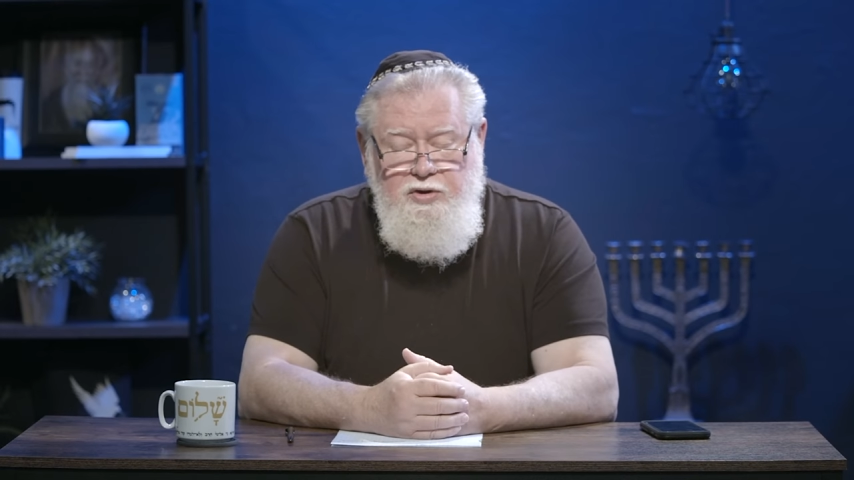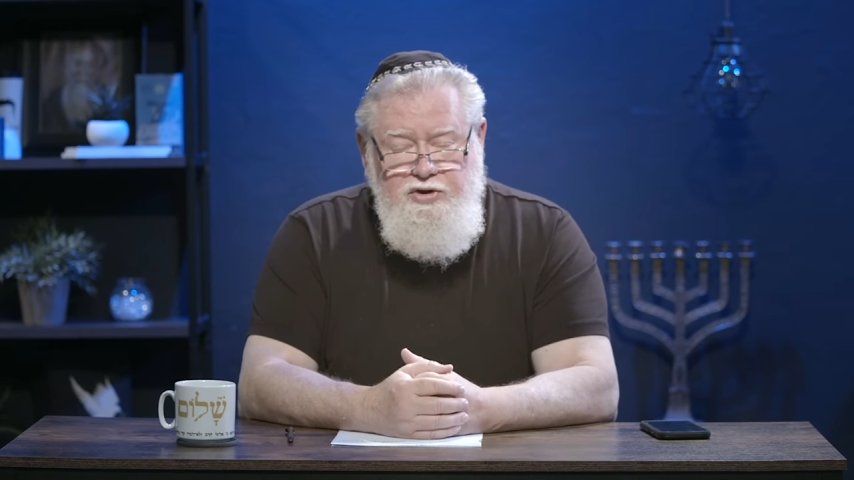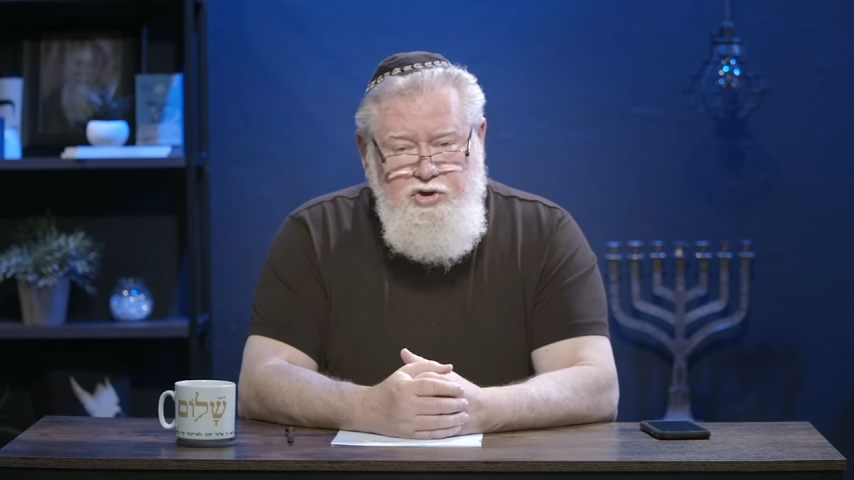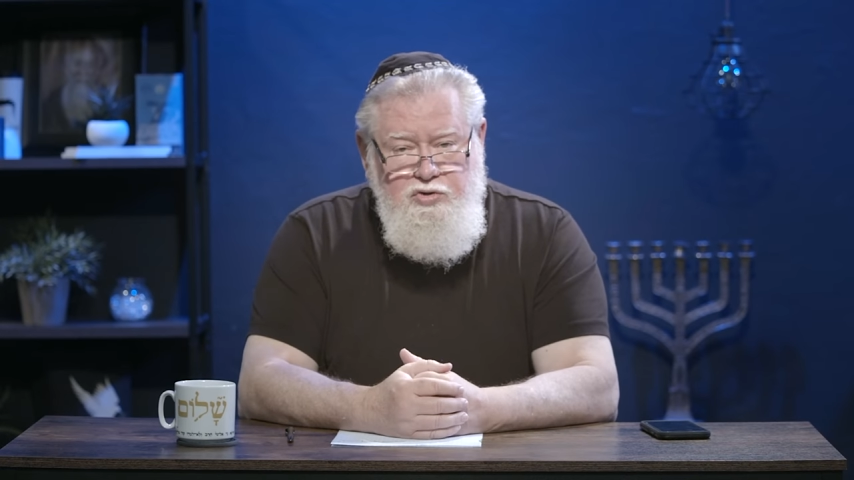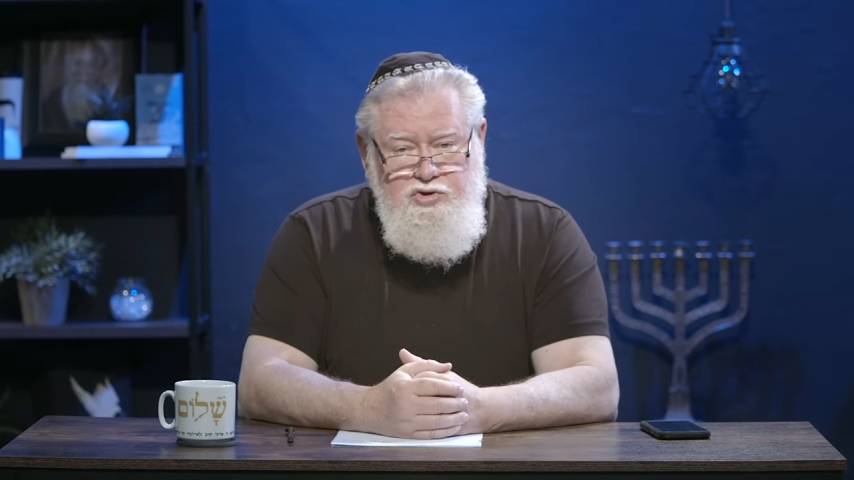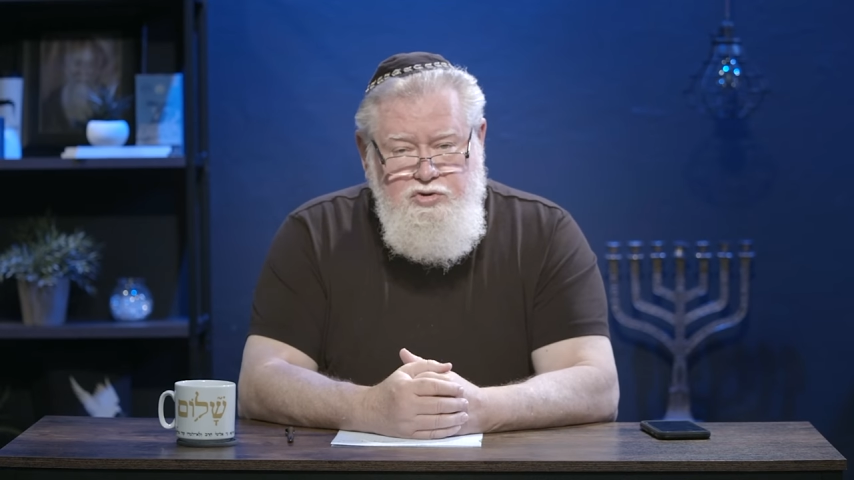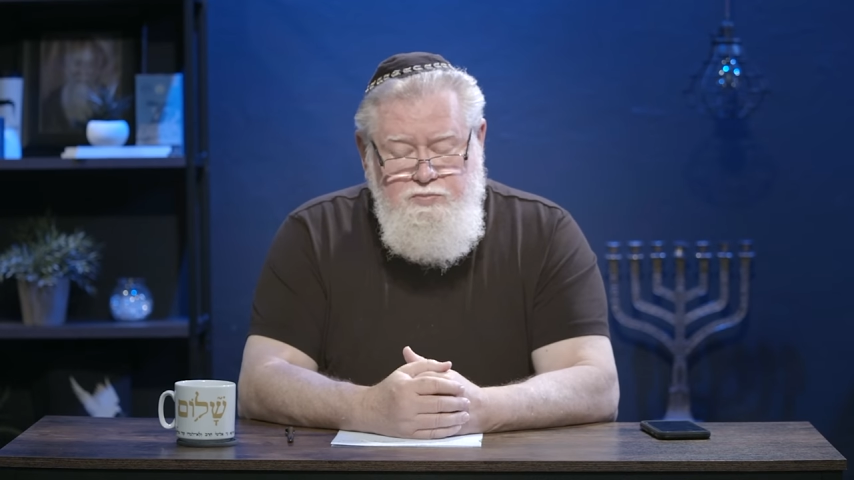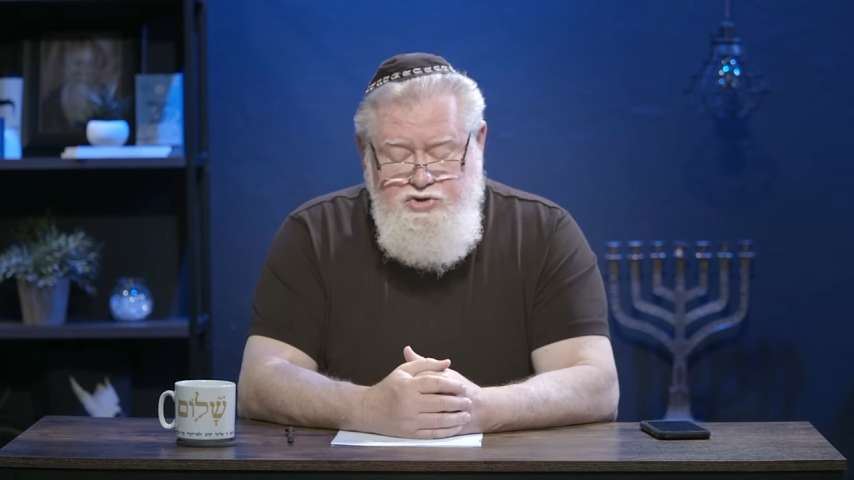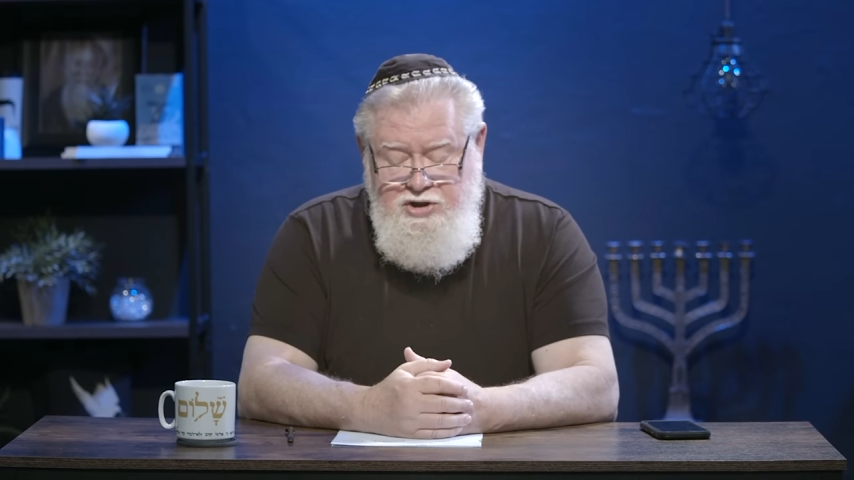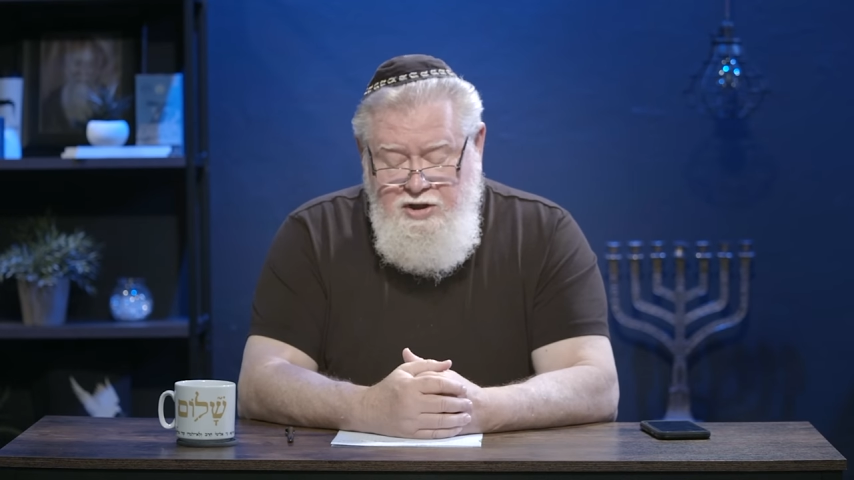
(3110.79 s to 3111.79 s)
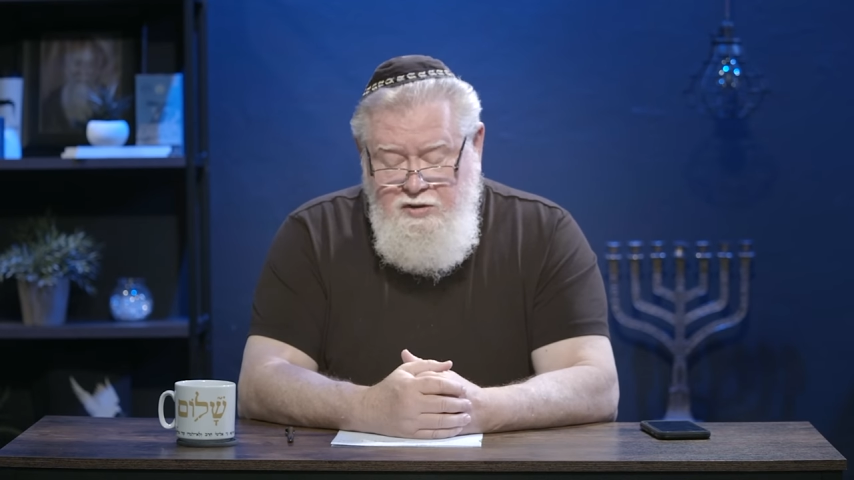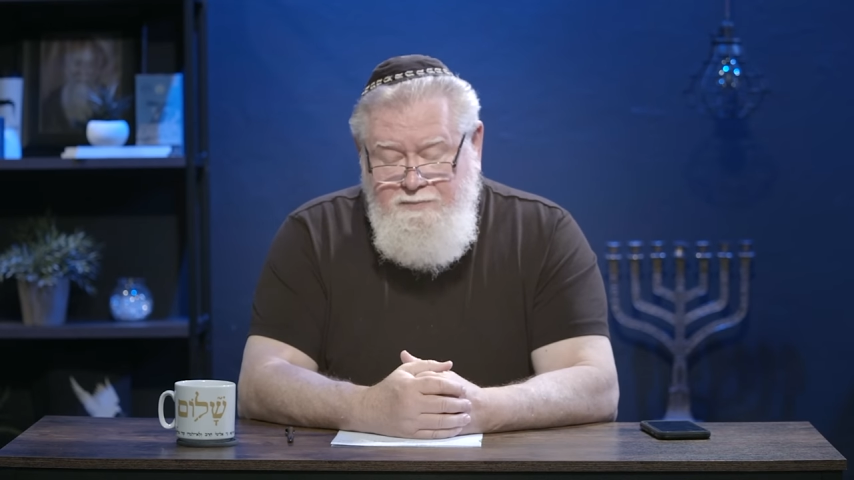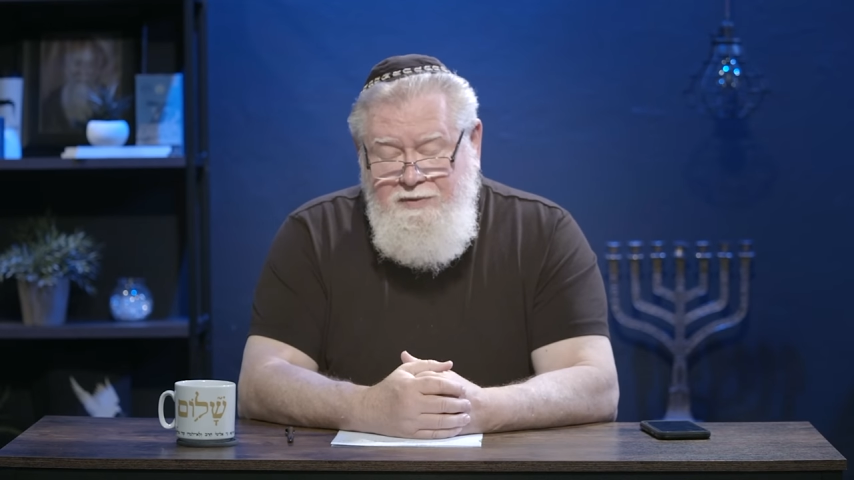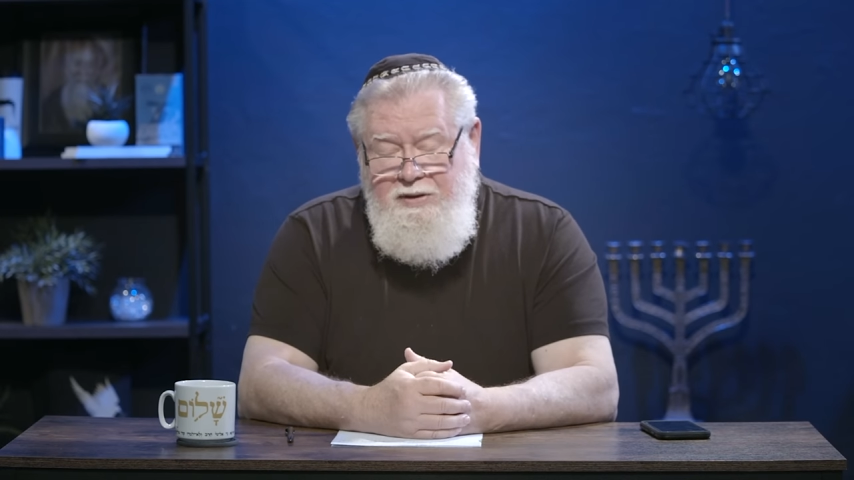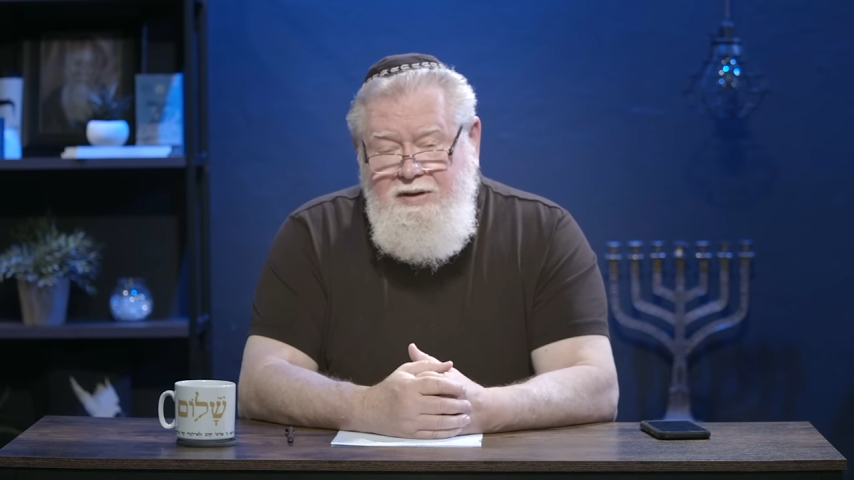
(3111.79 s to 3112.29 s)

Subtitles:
on the YouTube channel.